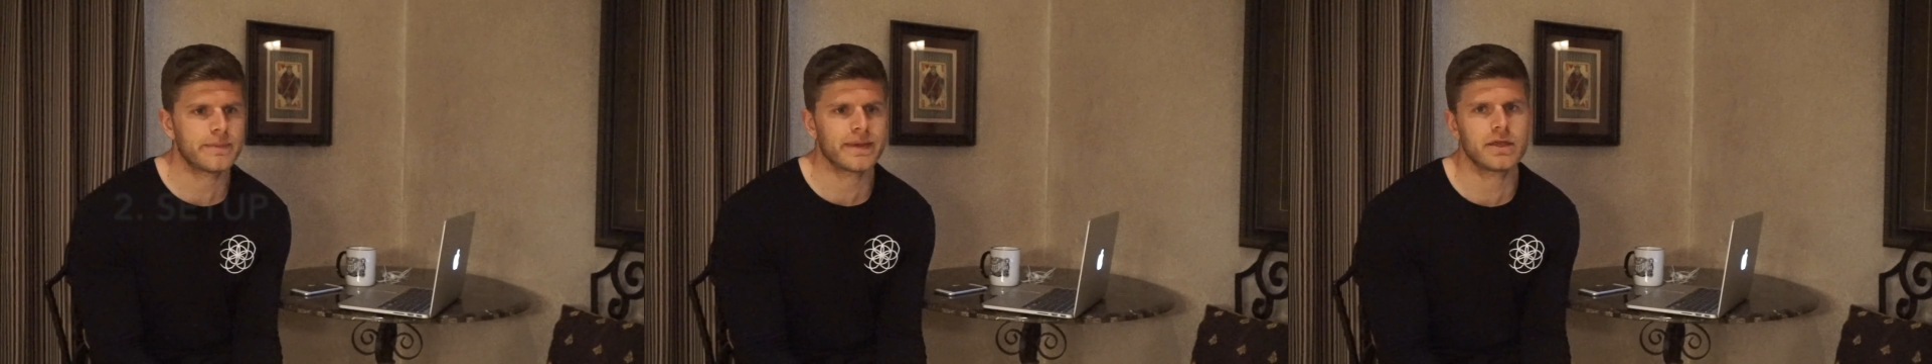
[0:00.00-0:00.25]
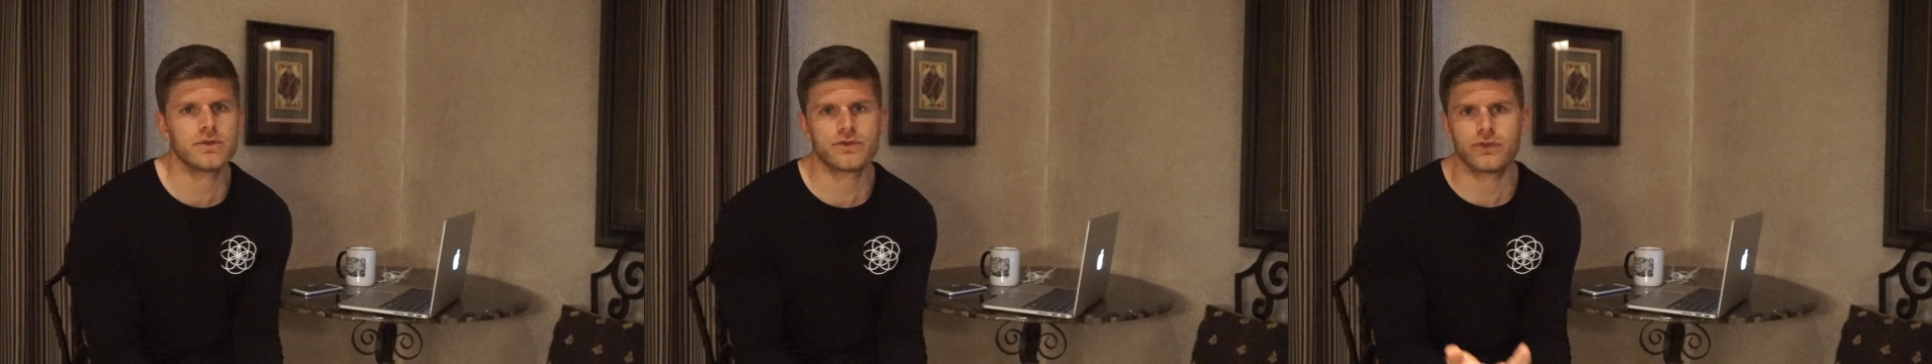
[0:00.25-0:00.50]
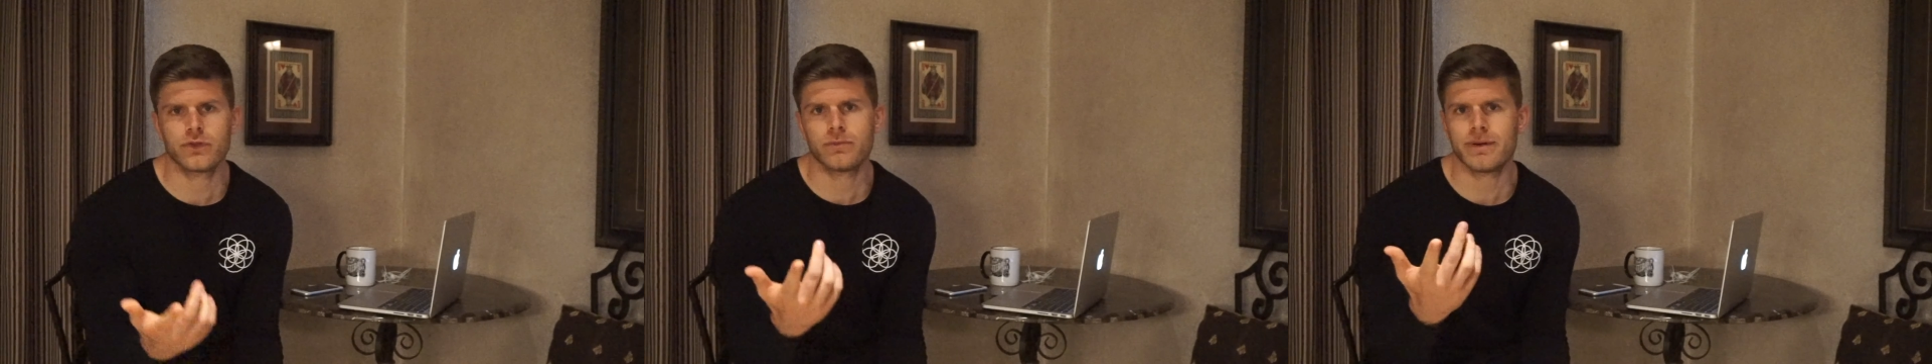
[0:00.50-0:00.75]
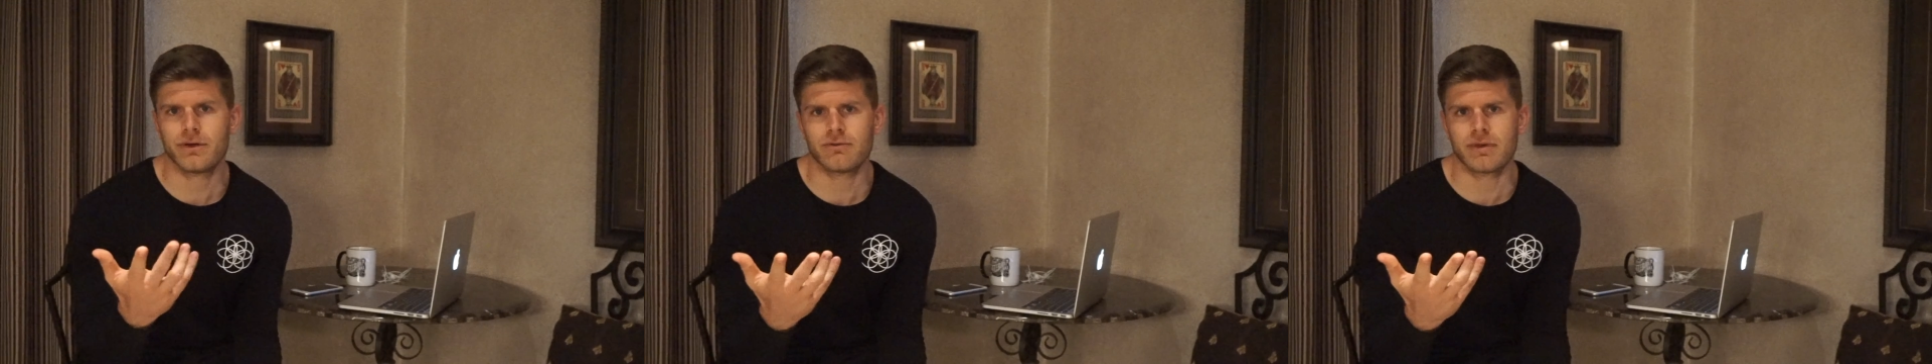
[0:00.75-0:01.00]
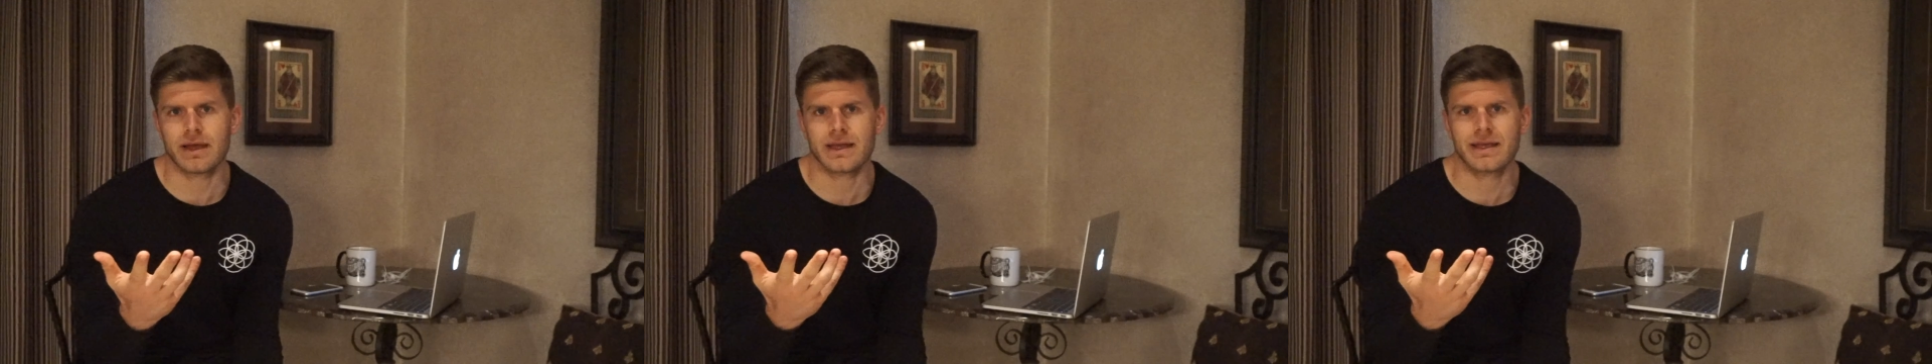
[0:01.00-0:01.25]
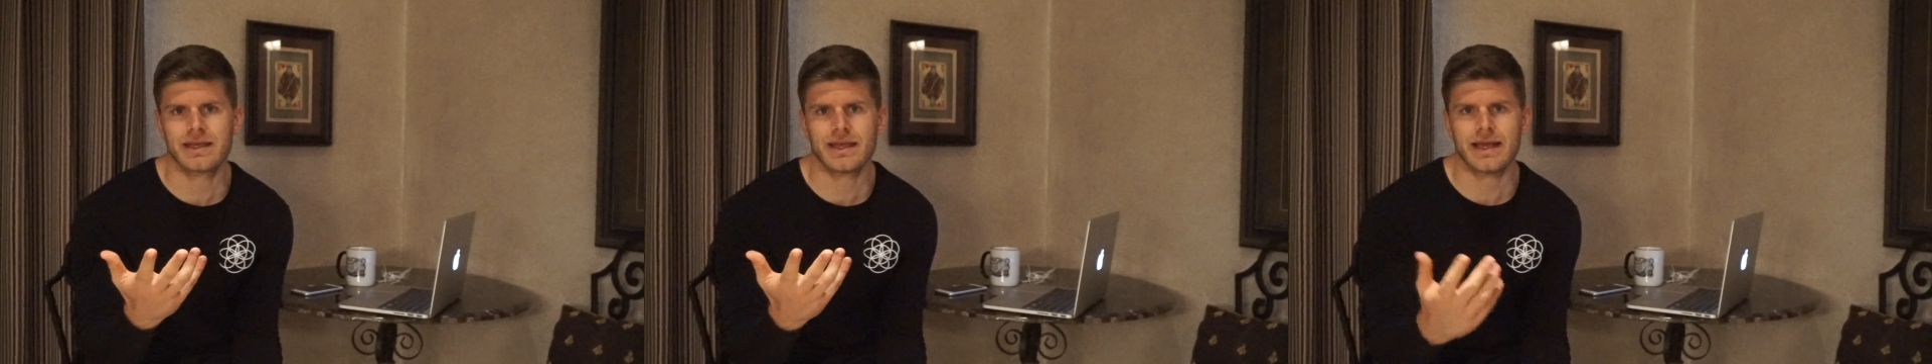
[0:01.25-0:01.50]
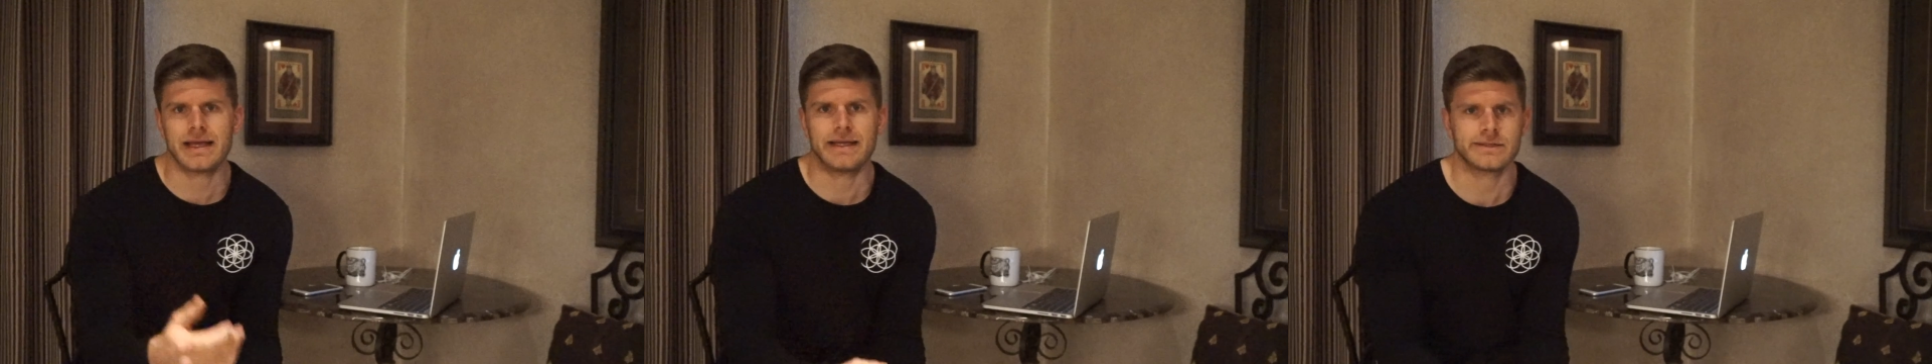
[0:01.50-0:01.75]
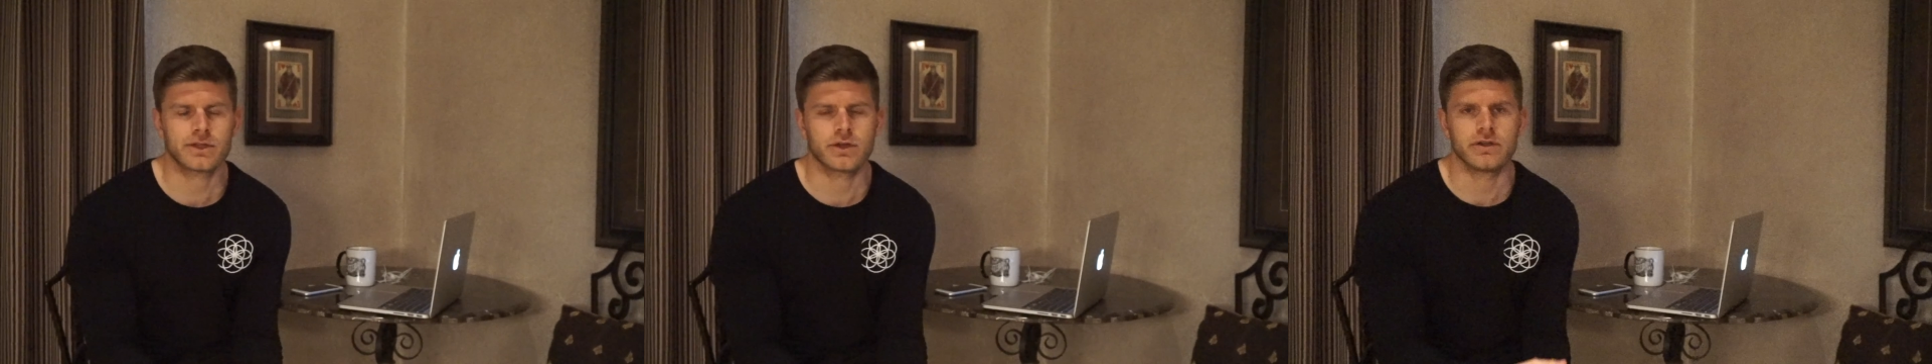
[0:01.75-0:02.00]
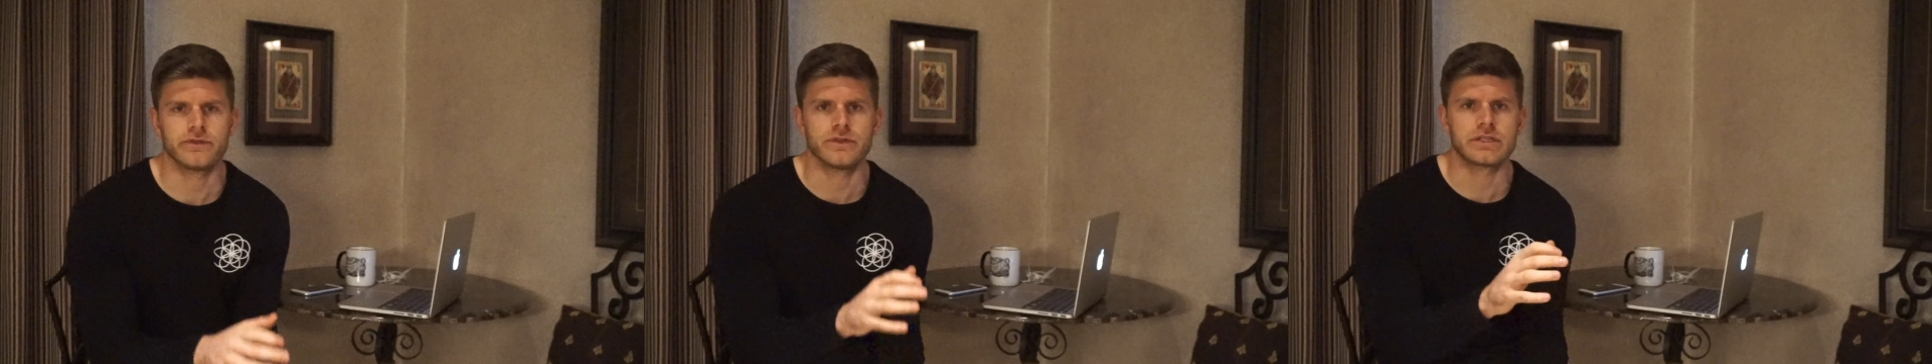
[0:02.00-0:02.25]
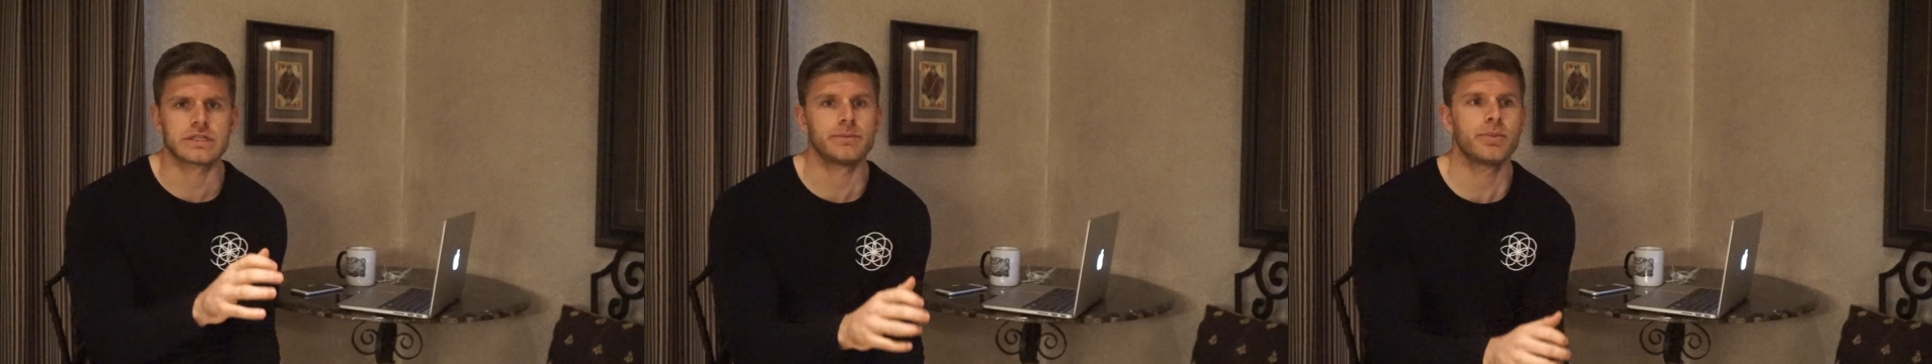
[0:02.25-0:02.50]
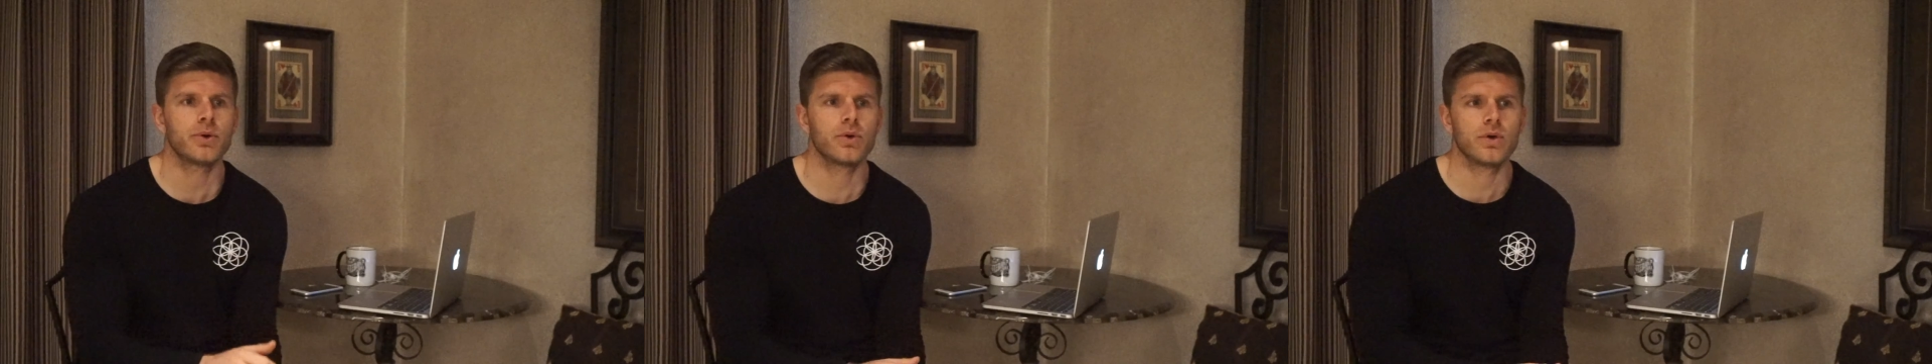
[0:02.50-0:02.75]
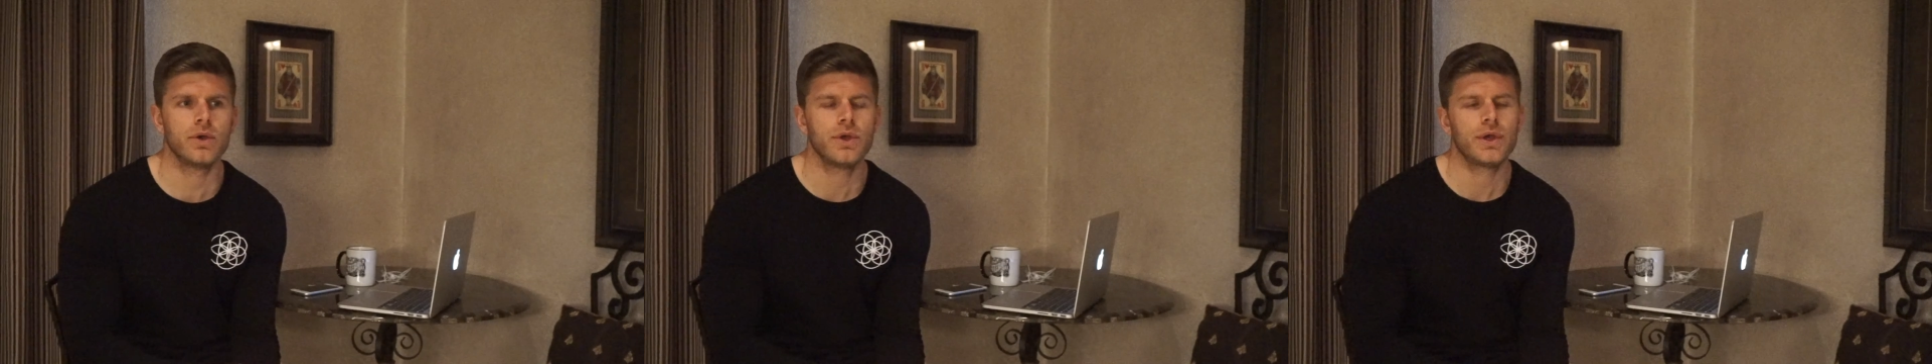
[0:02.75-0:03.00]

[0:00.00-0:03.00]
may use the dumbbell rack as kind of the support.